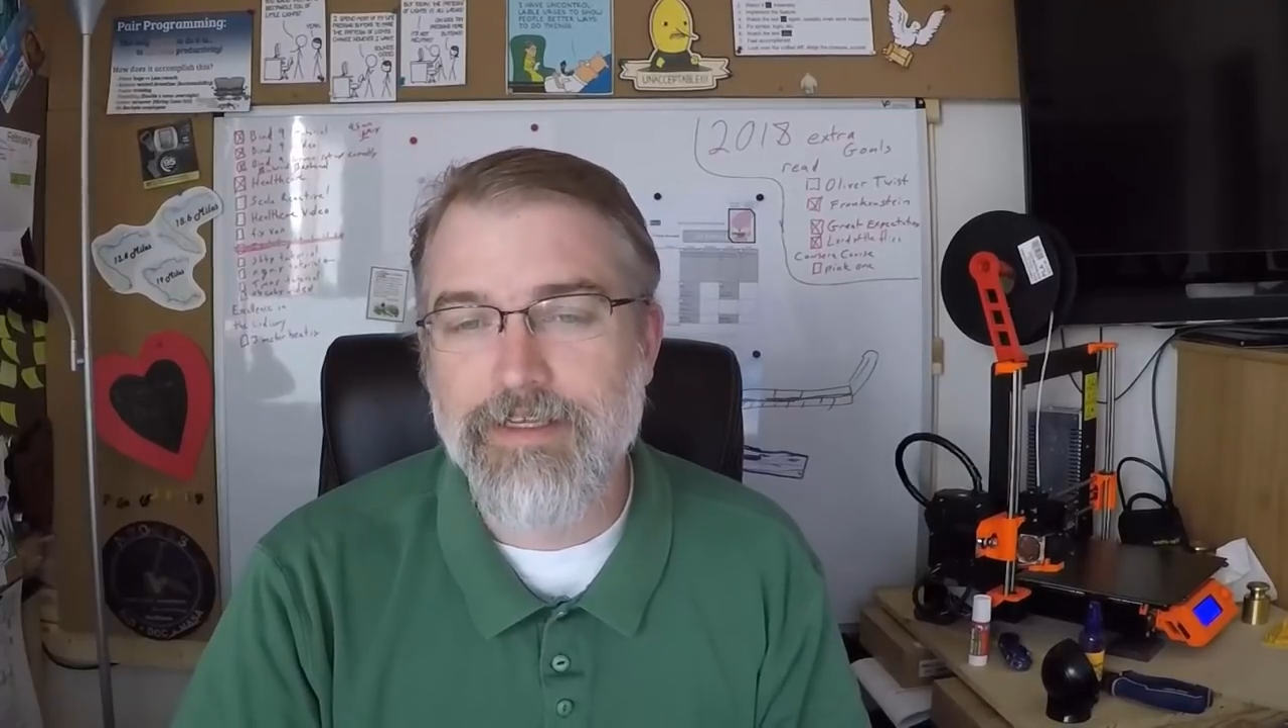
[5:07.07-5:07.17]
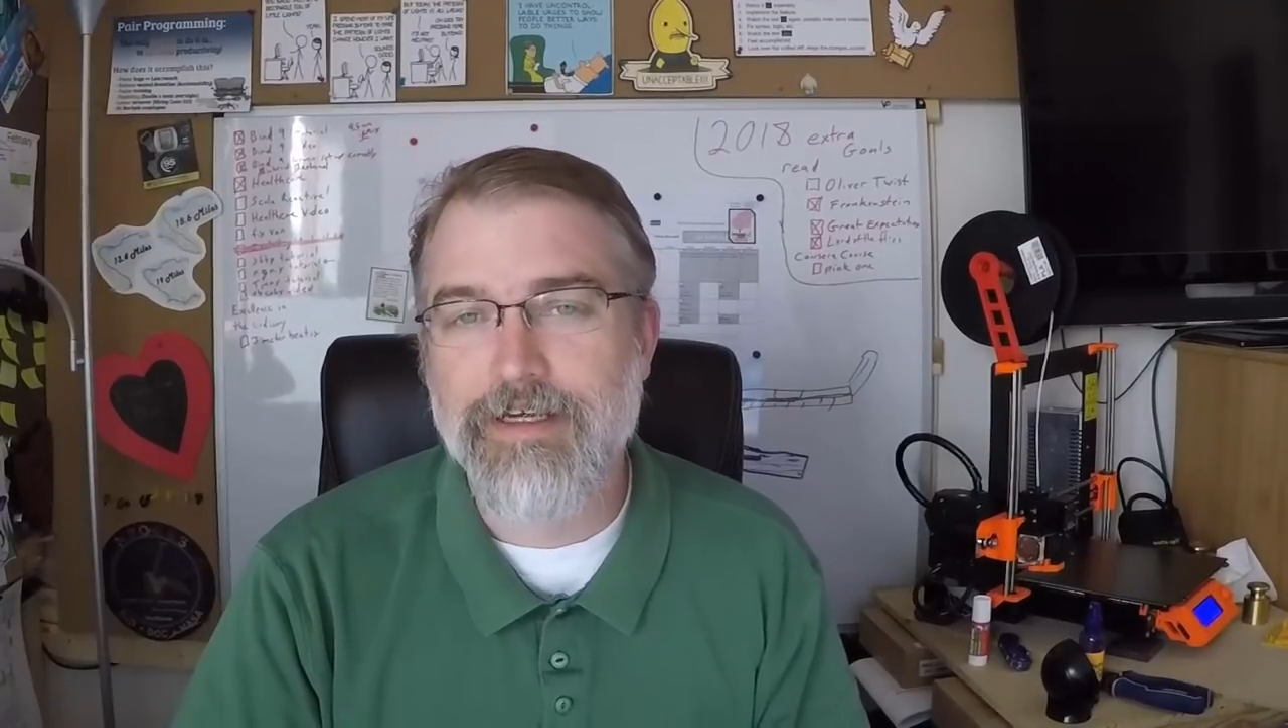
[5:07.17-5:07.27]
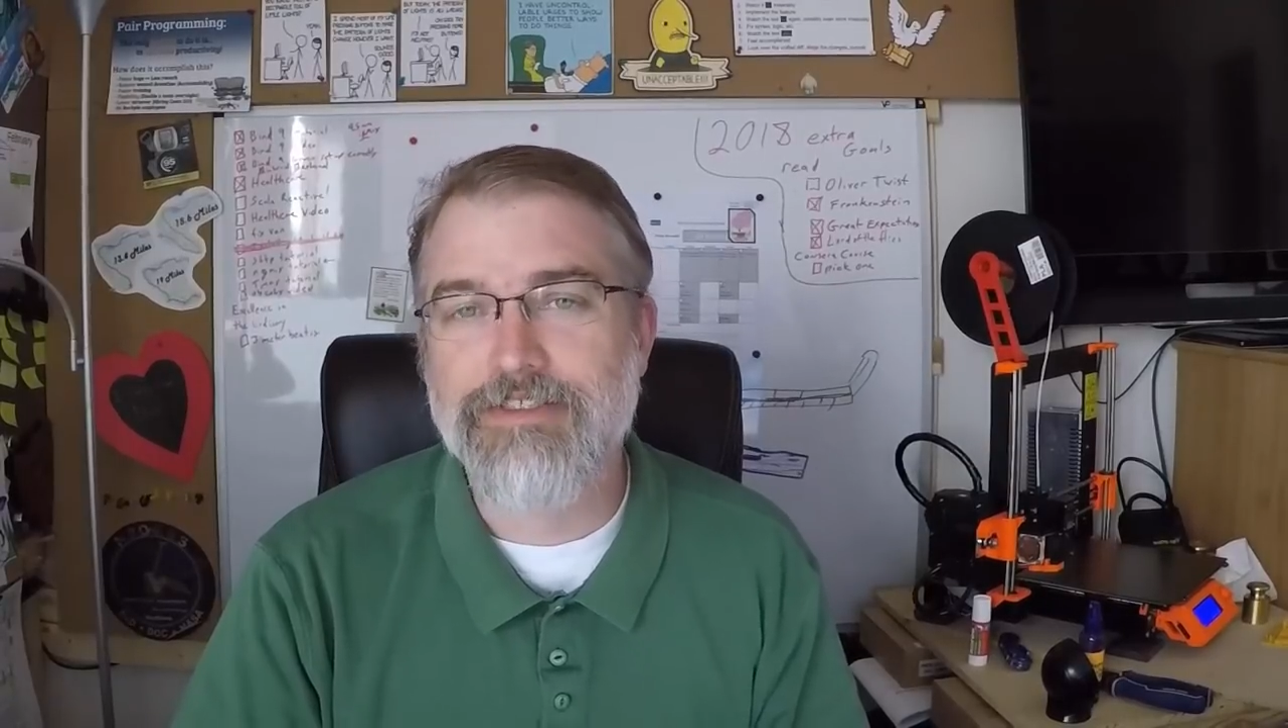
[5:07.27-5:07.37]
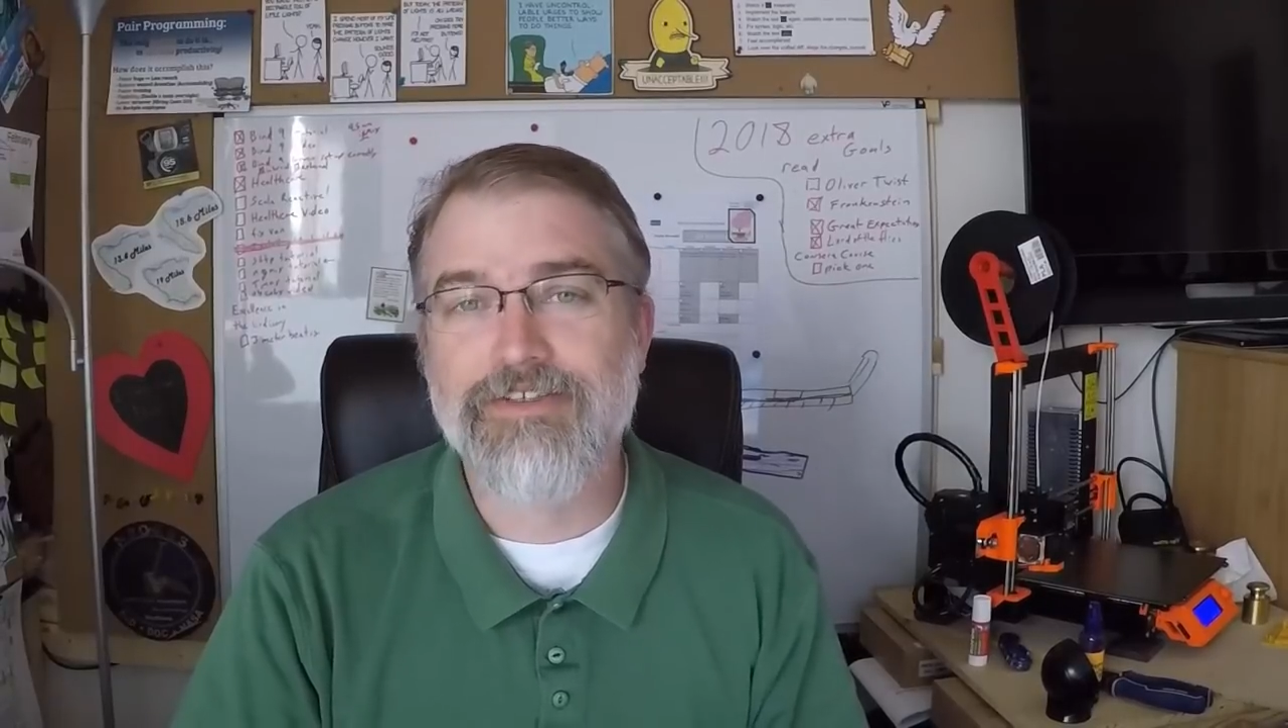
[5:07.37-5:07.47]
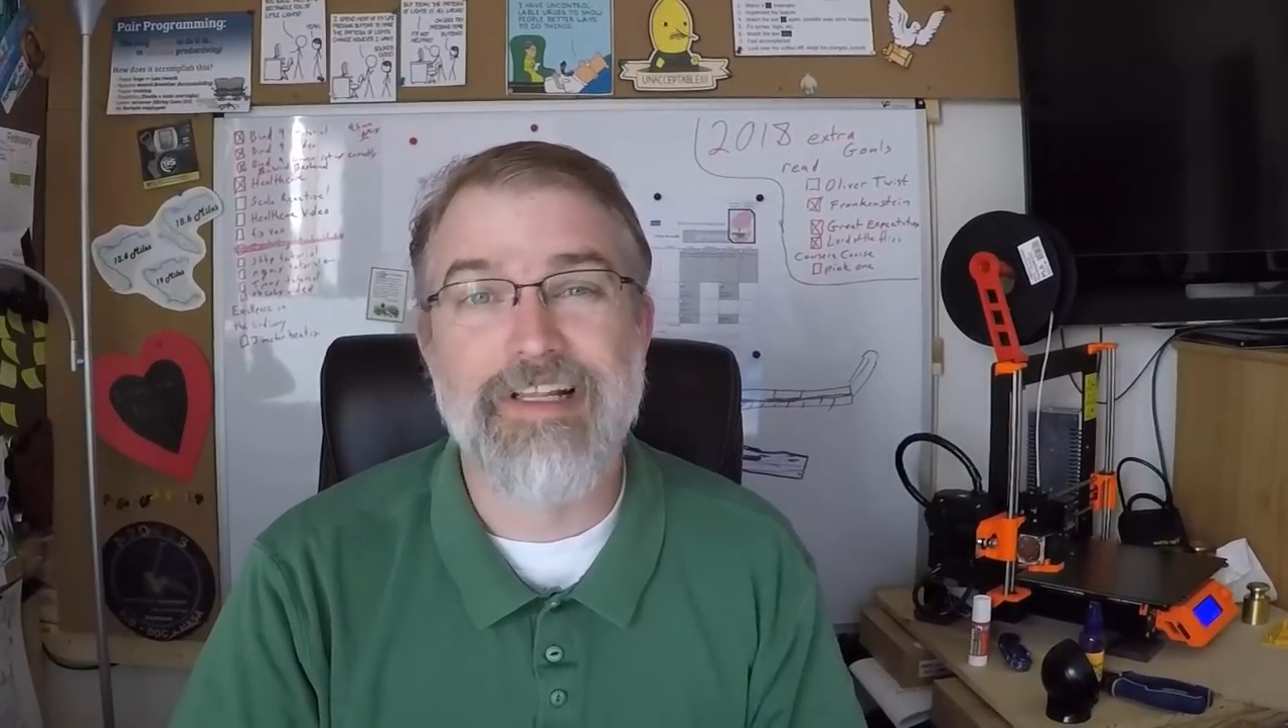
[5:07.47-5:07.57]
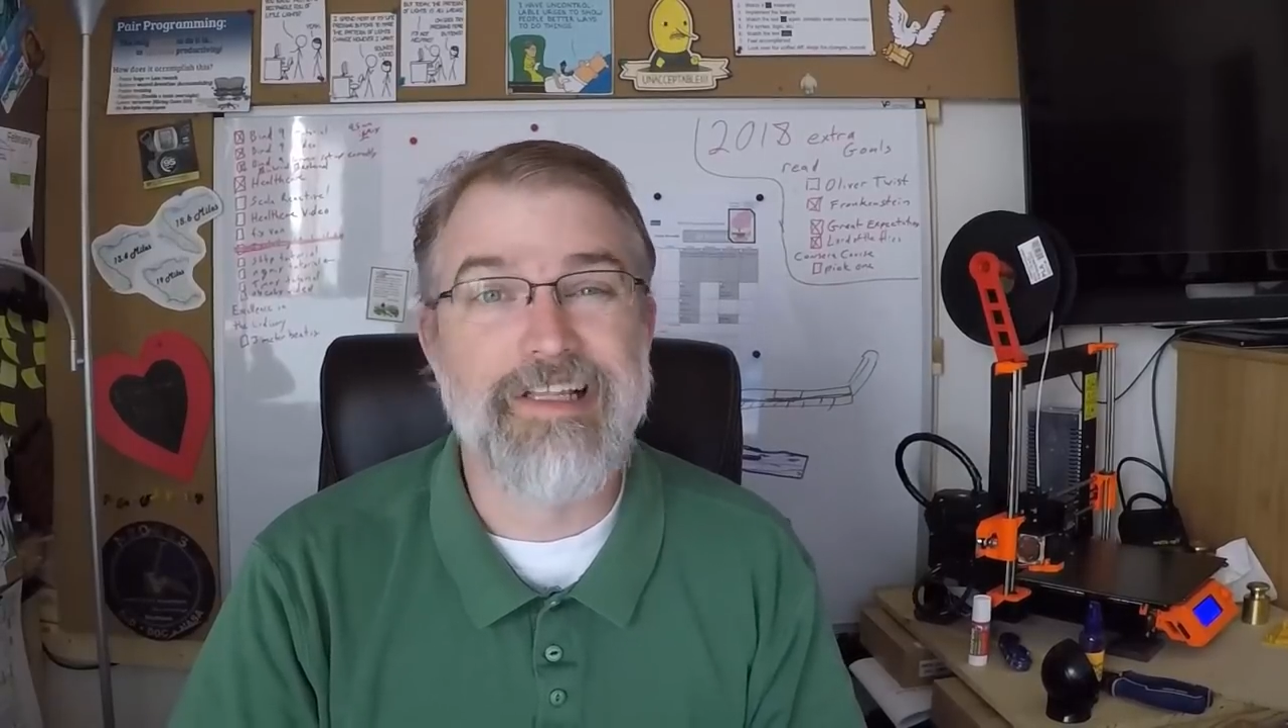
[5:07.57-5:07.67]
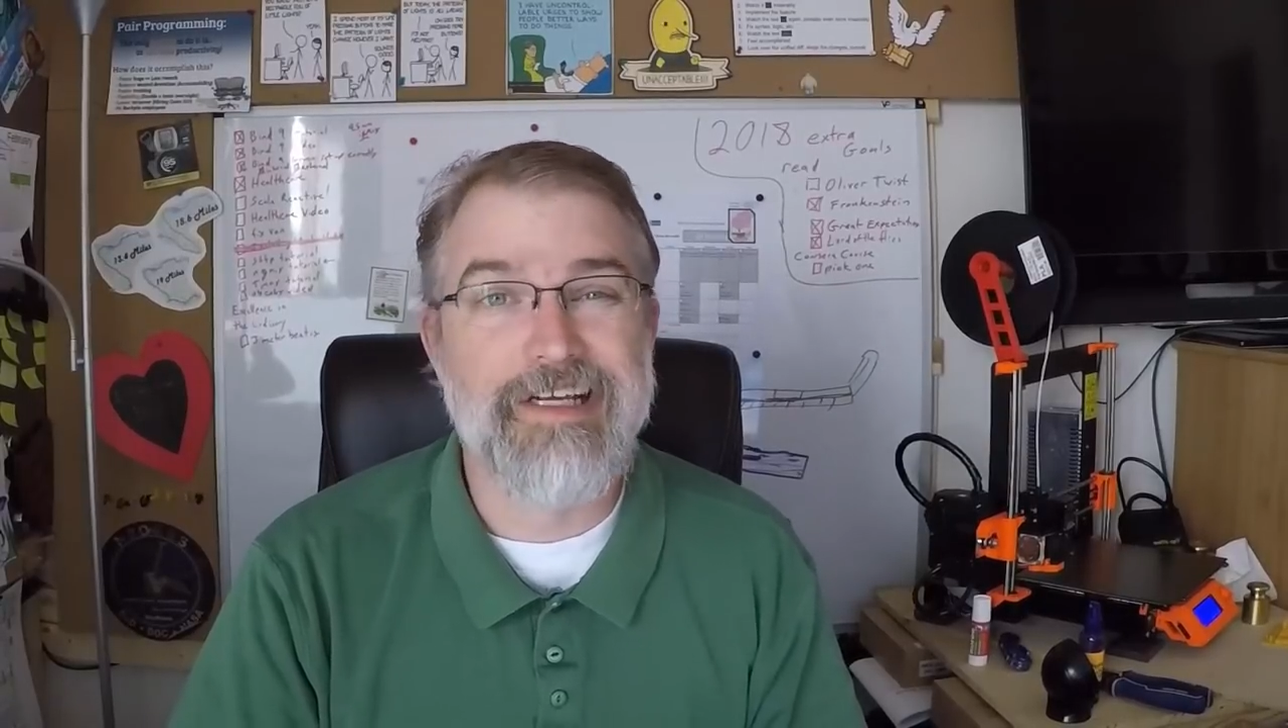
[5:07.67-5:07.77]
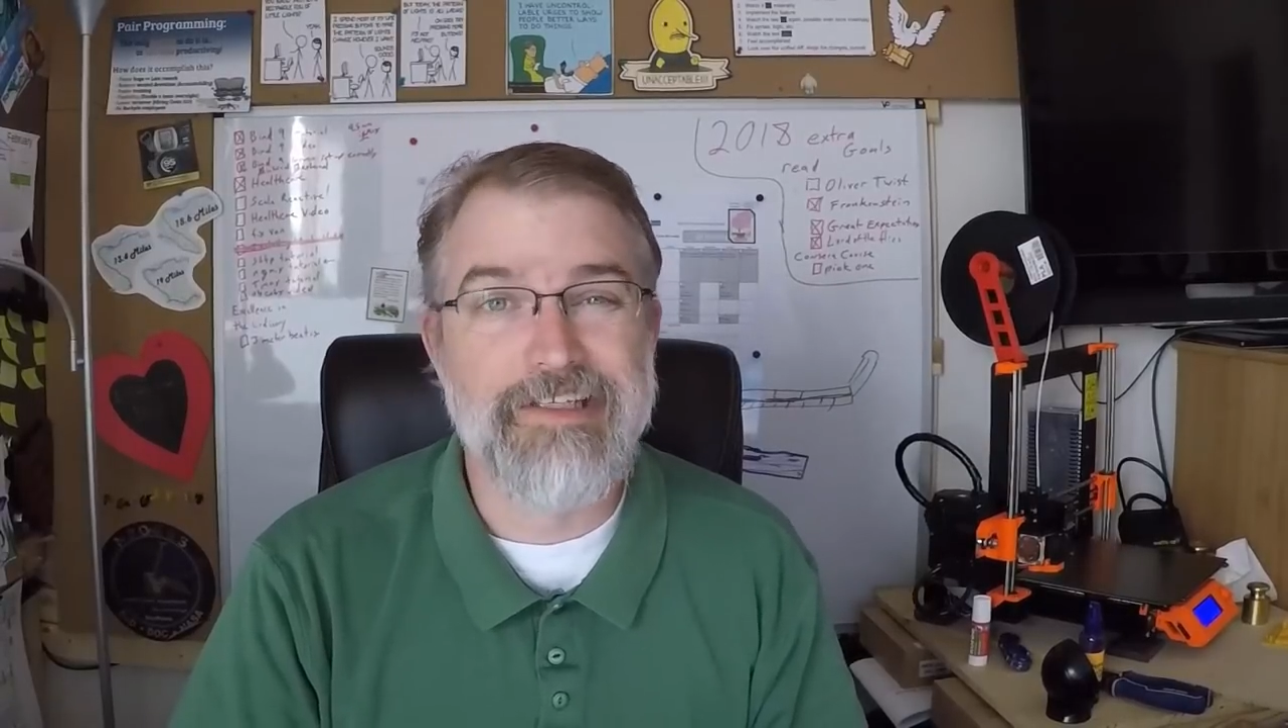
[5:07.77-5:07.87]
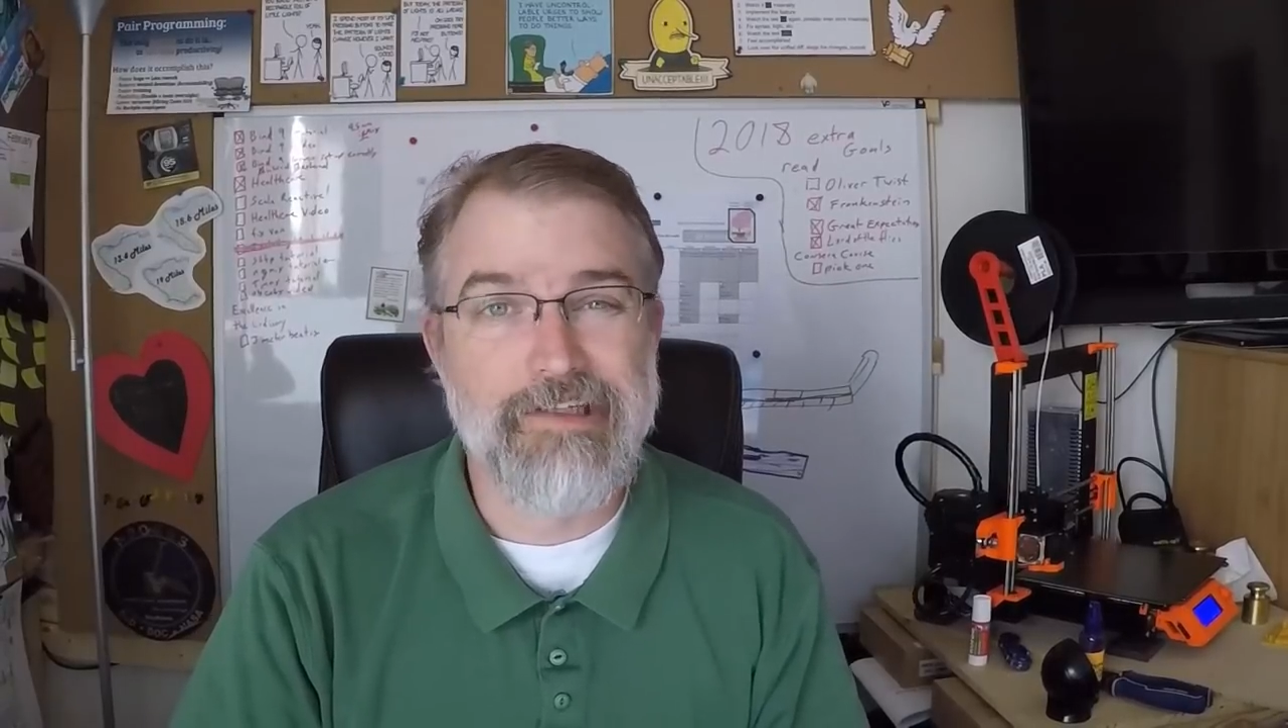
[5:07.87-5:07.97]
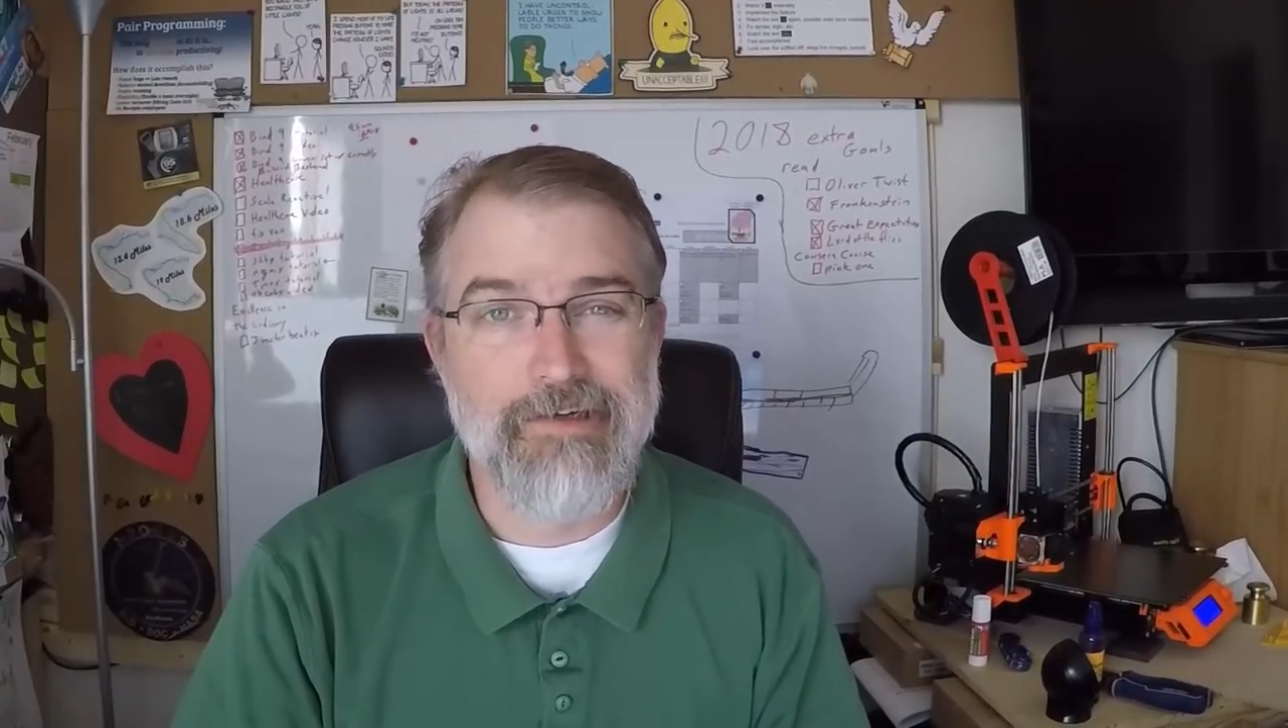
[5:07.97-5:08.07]
I still got a lot
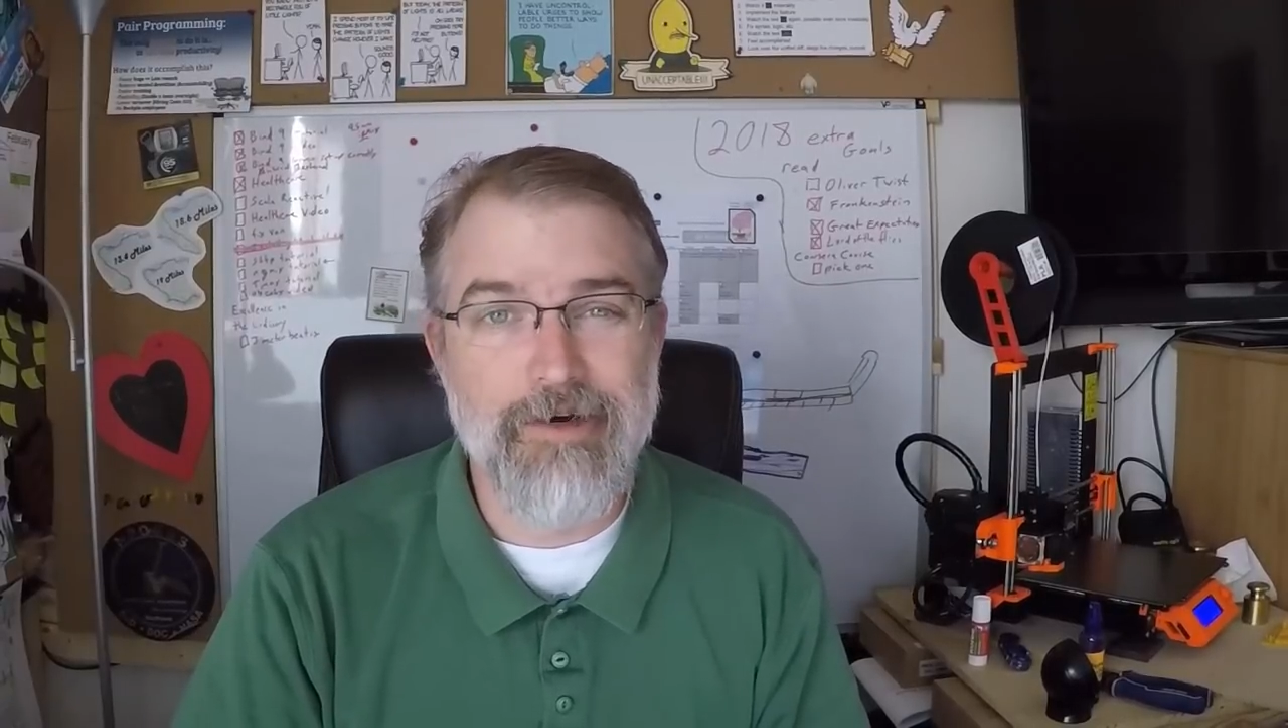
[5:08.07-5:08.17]
to learn